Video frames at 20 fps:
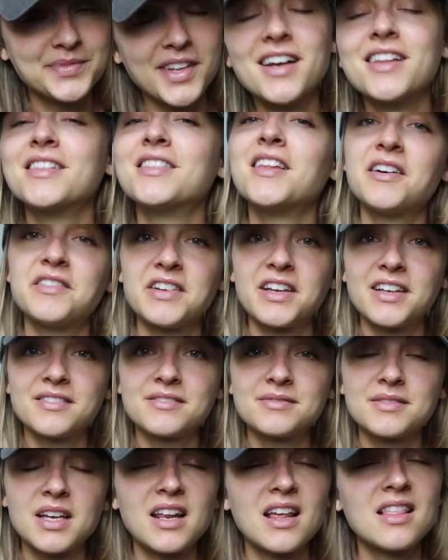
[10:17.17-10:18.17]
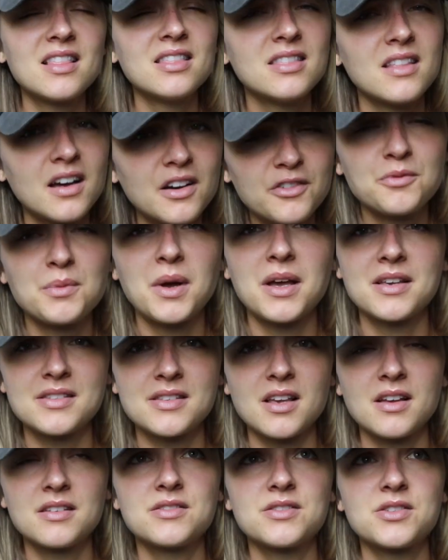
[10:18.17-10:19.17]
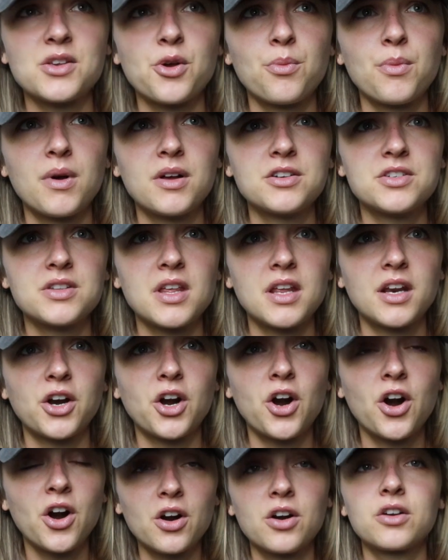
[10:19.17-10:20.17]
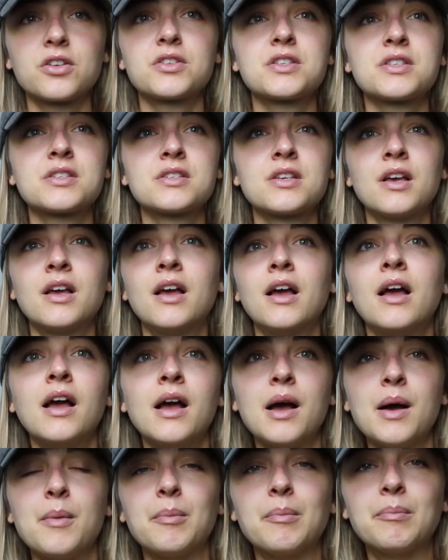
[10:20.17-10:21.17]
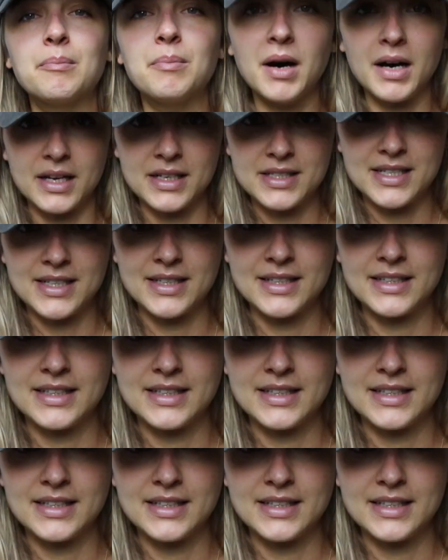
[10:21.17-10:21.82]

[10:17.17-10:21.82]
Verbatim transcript: I love it. And I love my son so much that it hurts. But